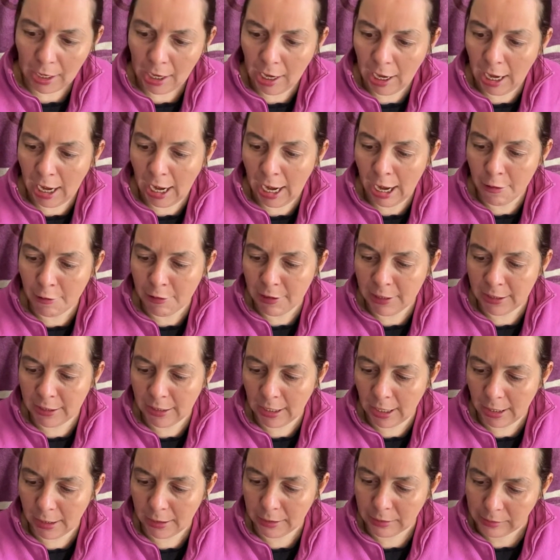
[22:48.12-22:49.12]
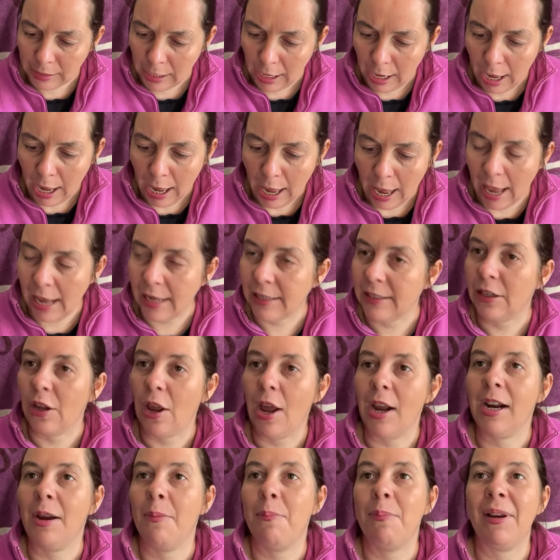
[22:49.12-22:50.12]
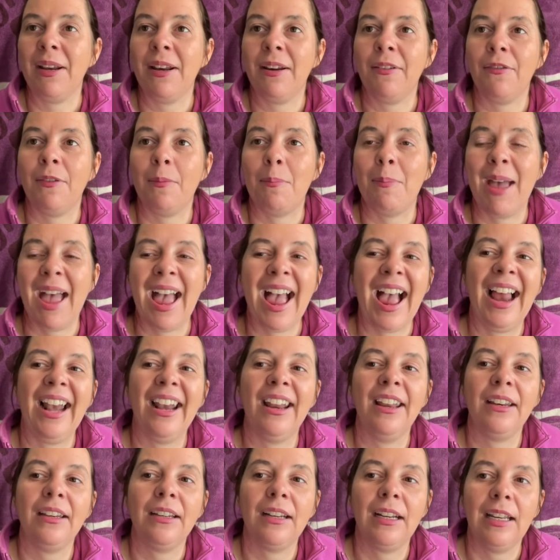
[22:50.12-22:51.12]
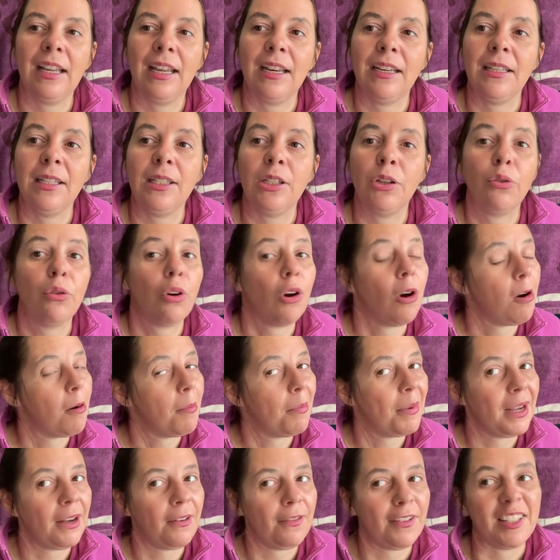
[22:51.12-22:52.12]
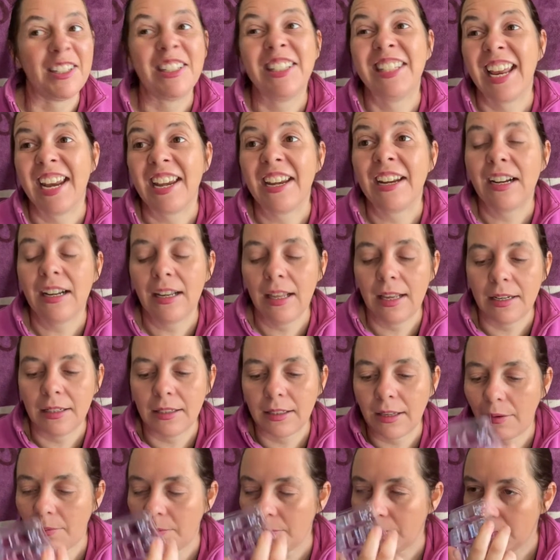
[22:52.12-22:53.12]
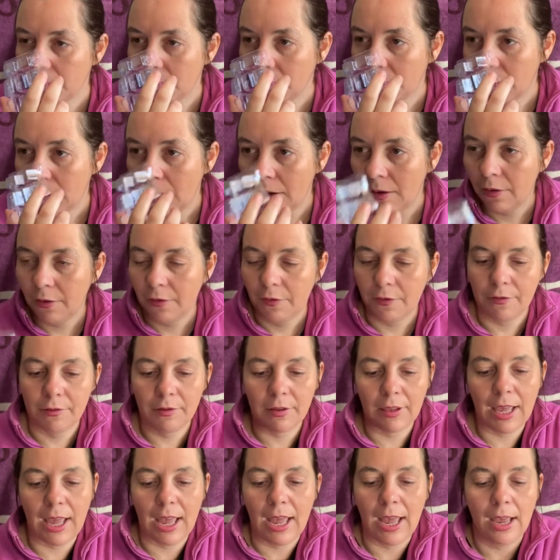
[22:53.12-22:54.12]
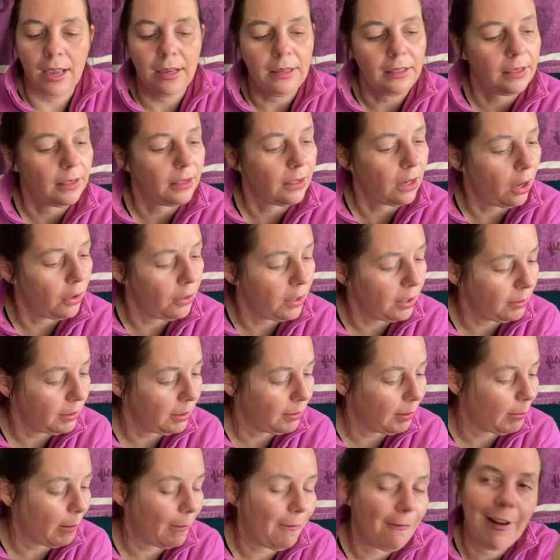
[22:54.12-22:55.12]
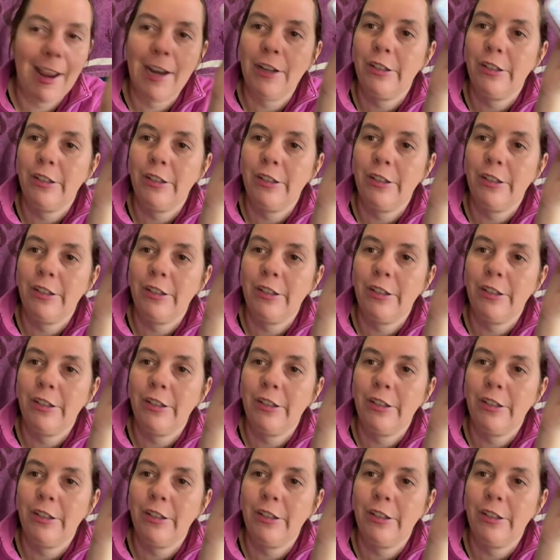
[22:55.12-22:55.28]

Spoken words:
airy scents as like a bit of a palette cleanser or a bit of a scent cleanser for the house. So this was from a flash